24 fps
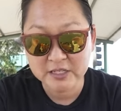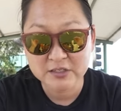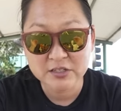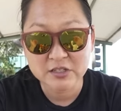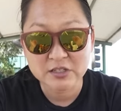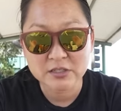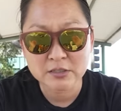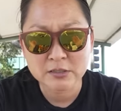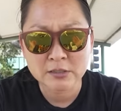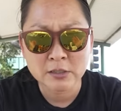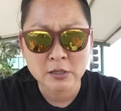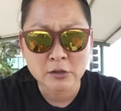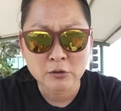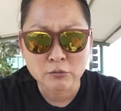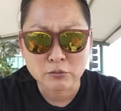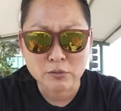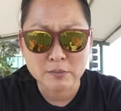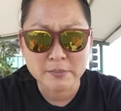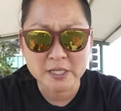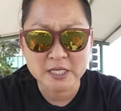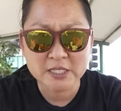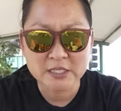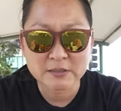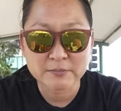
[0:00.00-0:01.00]
It just
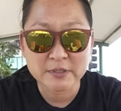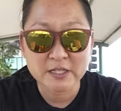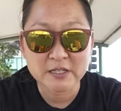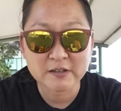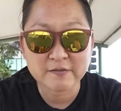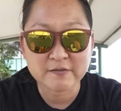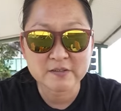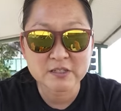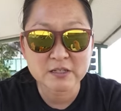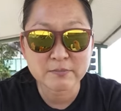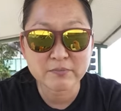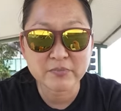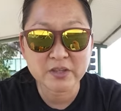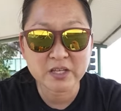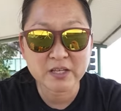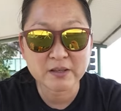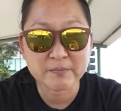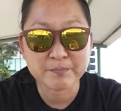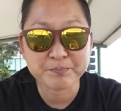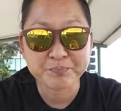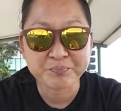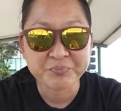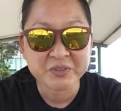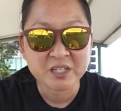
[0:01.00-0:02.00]
reminds me of
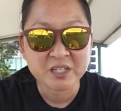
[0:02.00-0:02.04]
something